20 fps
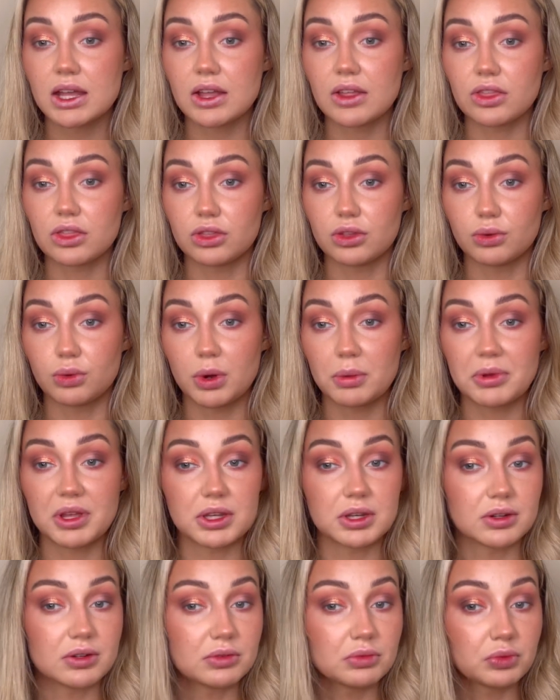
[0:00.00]
The
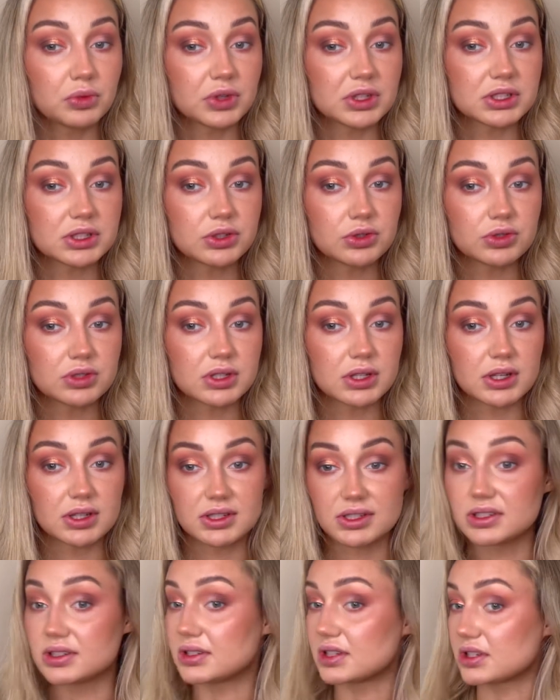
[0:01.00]
woman was too
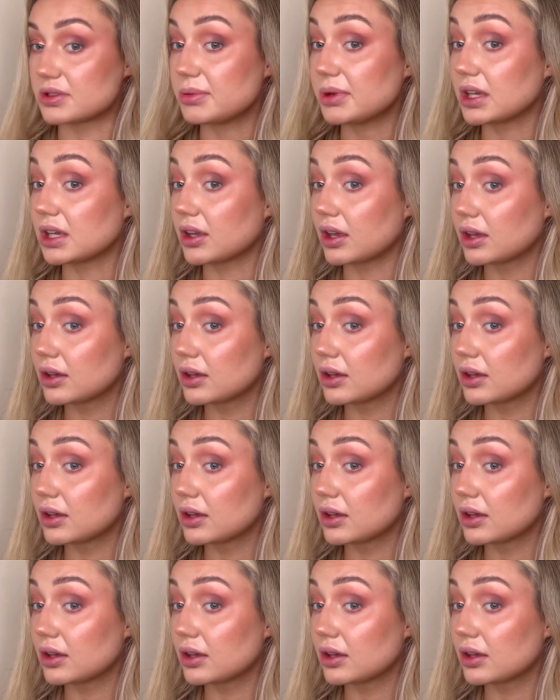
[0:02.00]
stunned to speak.